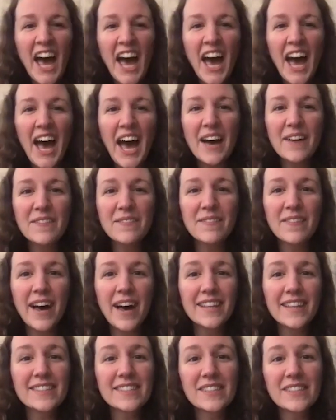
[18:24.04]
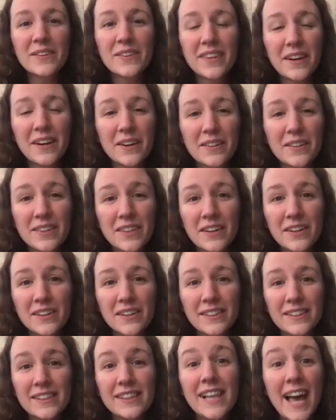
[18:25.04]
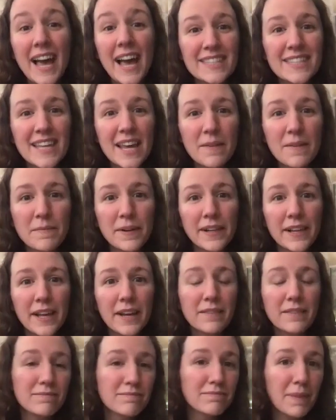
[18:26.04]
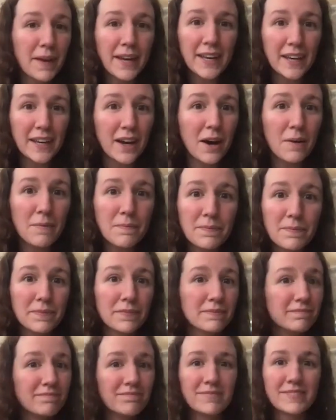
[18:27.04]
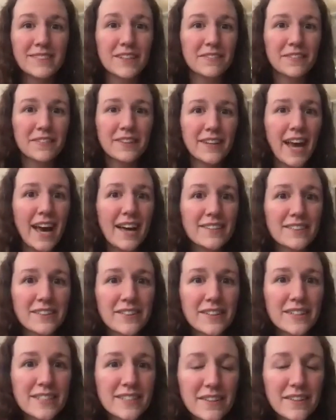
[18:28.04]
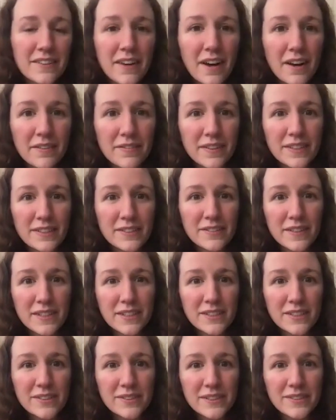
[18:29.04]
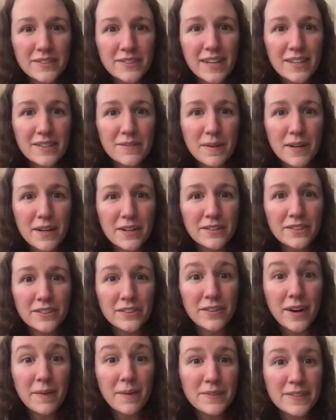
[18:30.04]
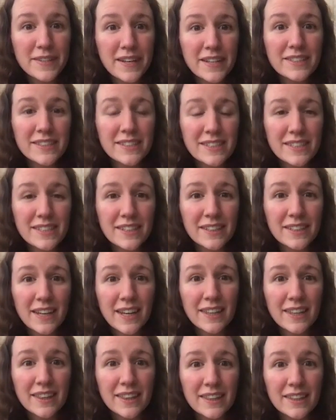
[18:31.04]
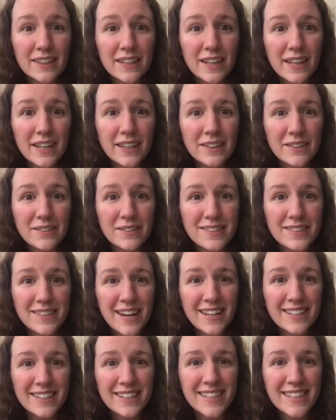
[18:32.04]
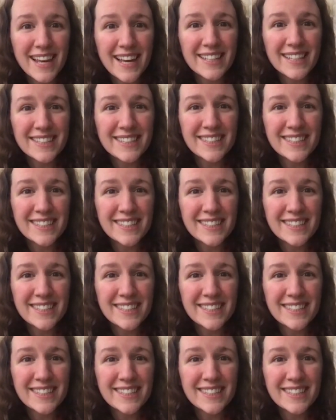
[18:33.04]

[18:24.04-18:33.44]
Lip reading: and so they're less able at picking up different categories of individuals who tend to be underrepresented in those data sets.